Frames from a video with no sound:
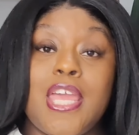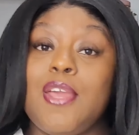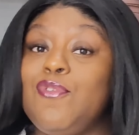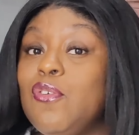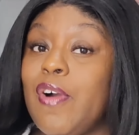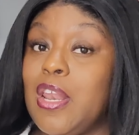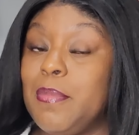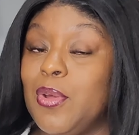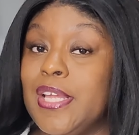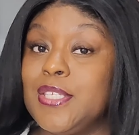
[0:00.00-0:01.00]
If you follow
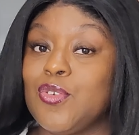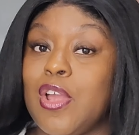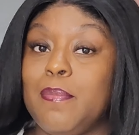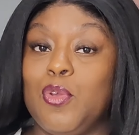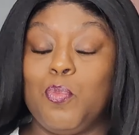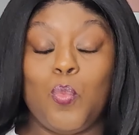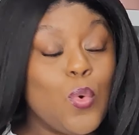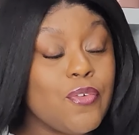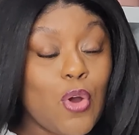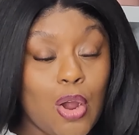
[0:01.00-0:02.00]
me on Instagram, you
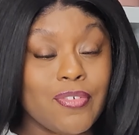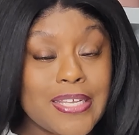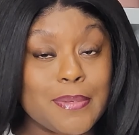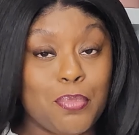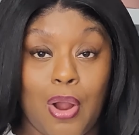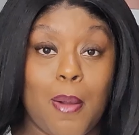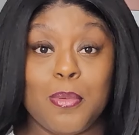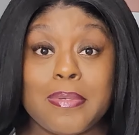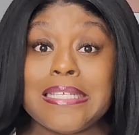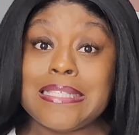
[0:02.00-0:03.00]
would have already
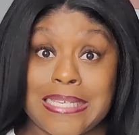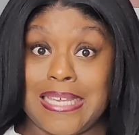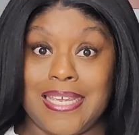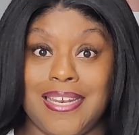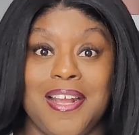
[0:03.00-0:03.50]
probably seen